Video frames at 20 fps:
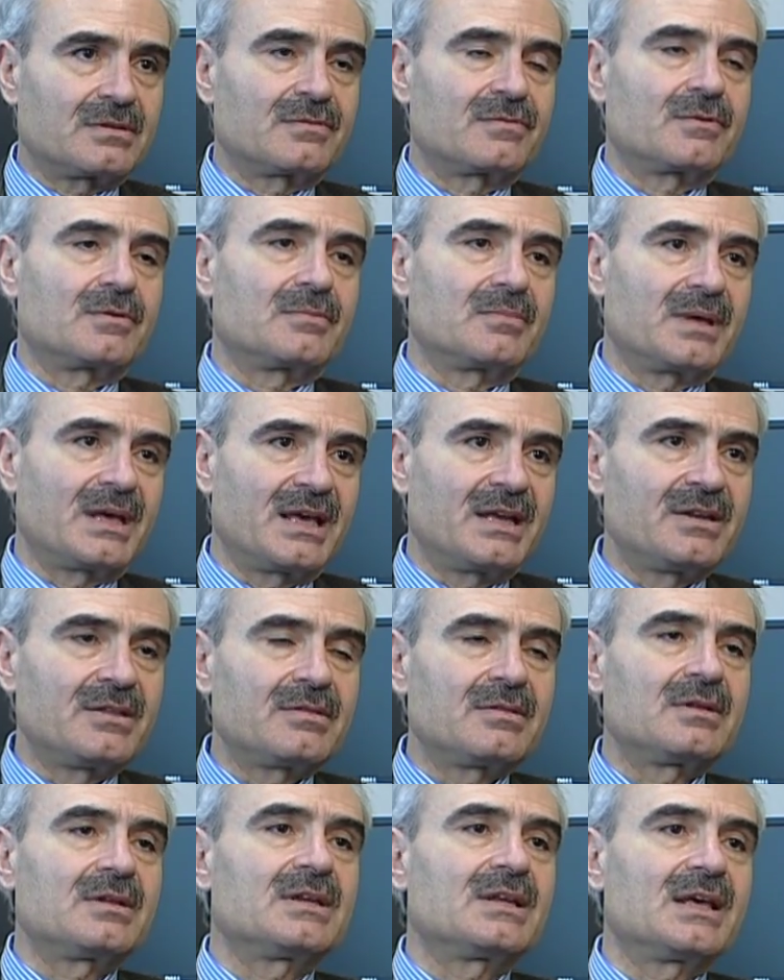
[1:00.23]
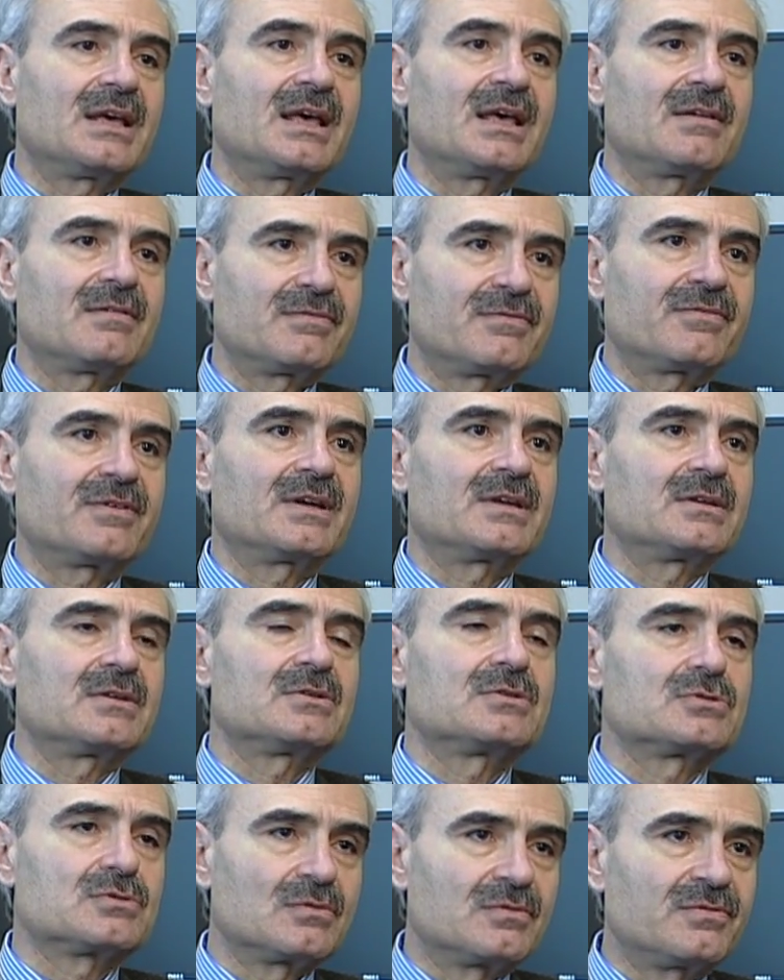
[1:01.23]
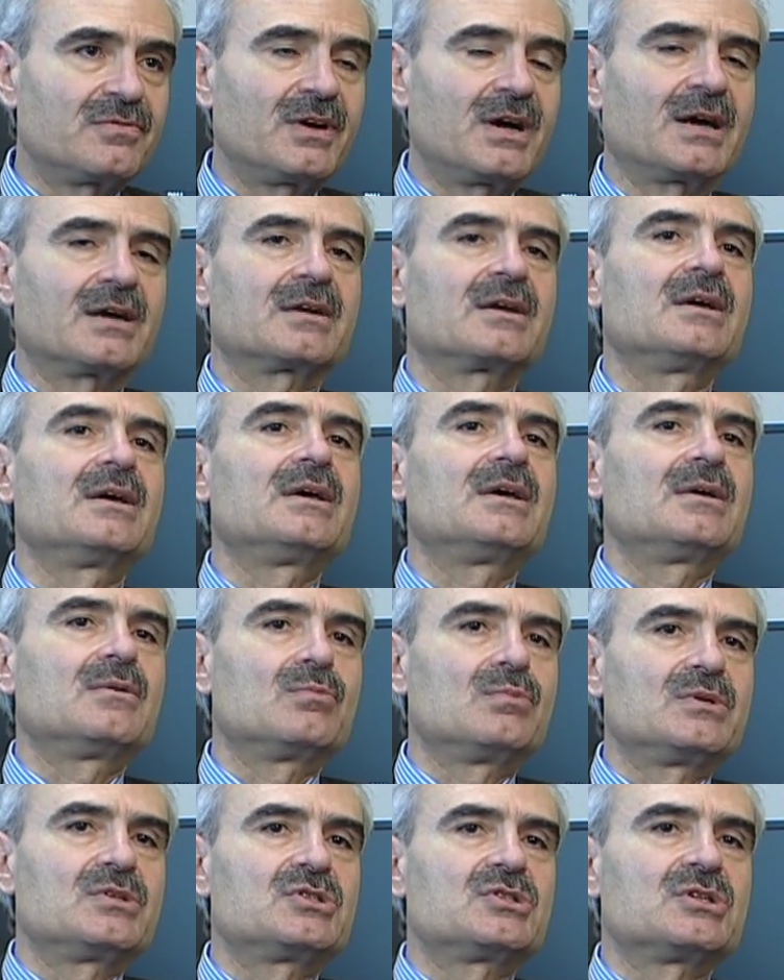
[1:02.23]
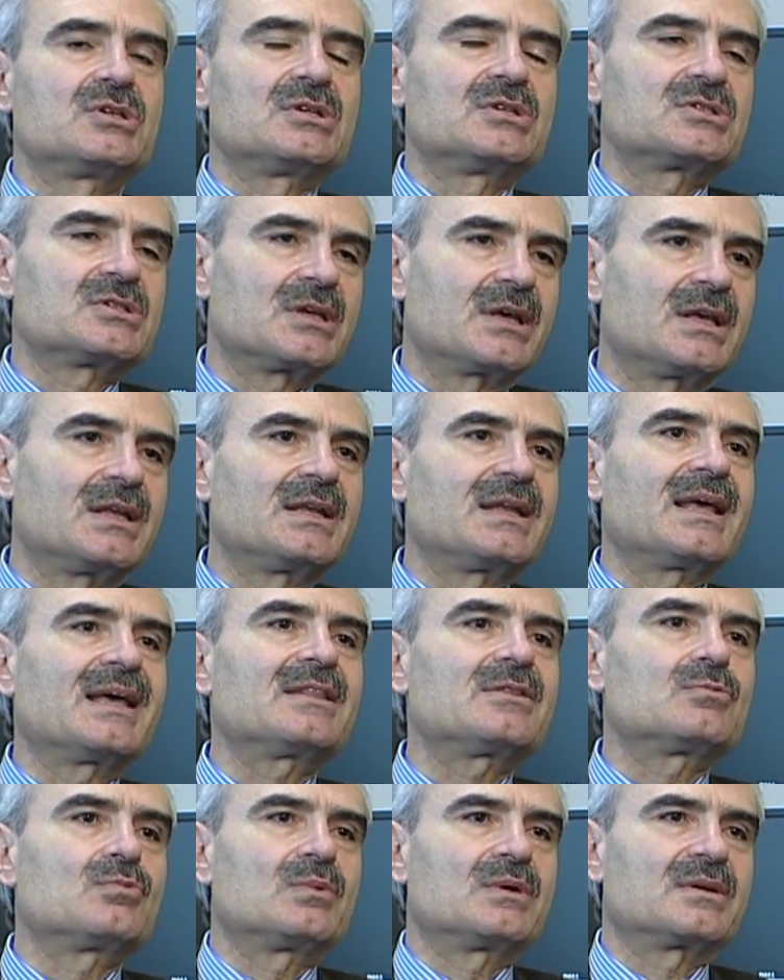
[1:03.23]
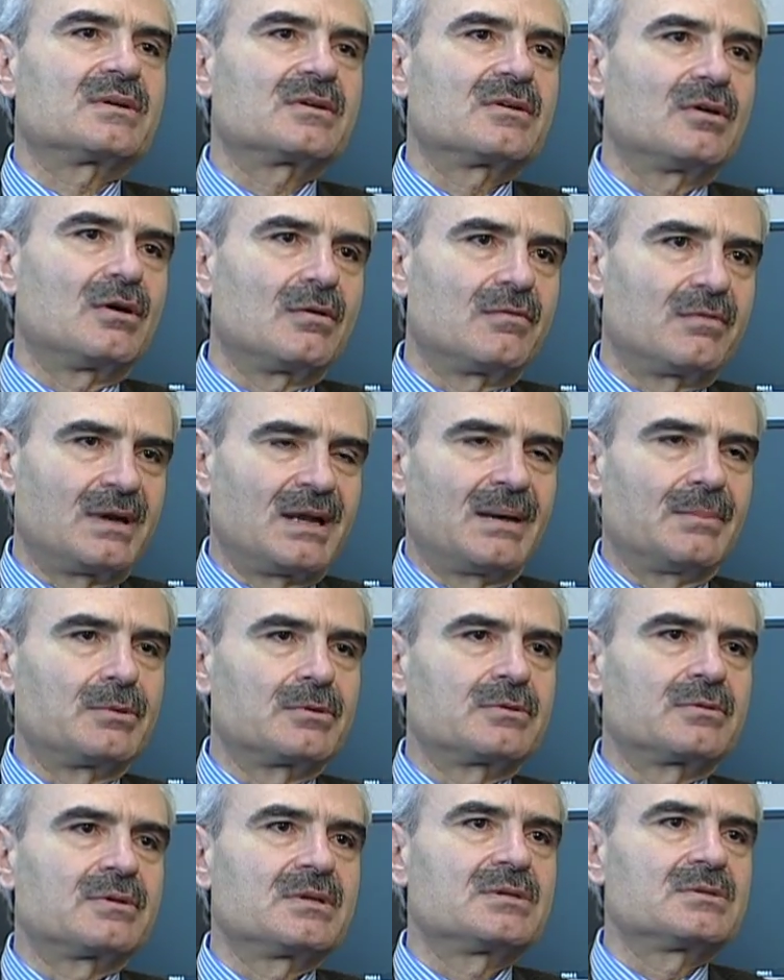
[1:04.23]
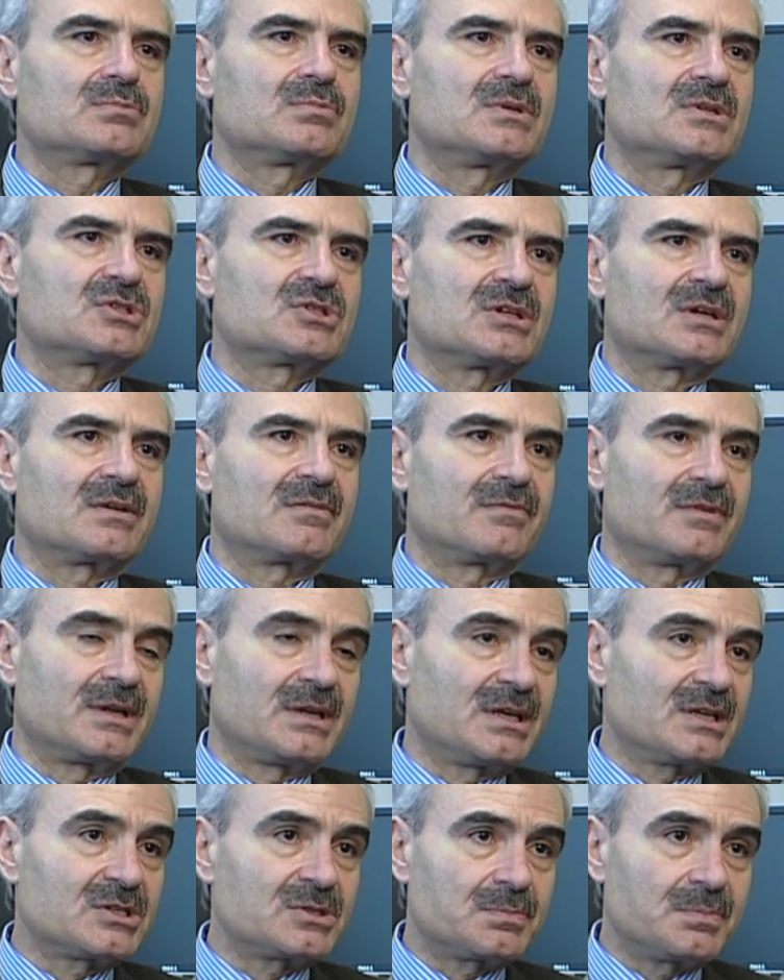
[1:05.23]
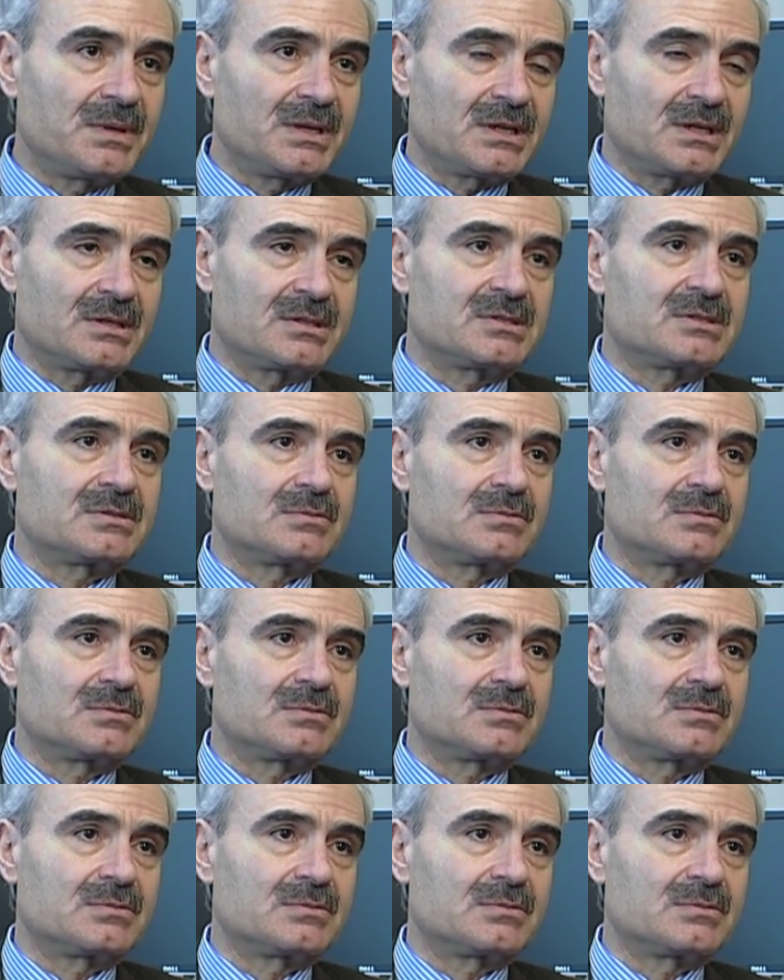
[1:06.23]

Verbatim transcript: from anything they have funded so far, which is a network of laboratories which are very experienced.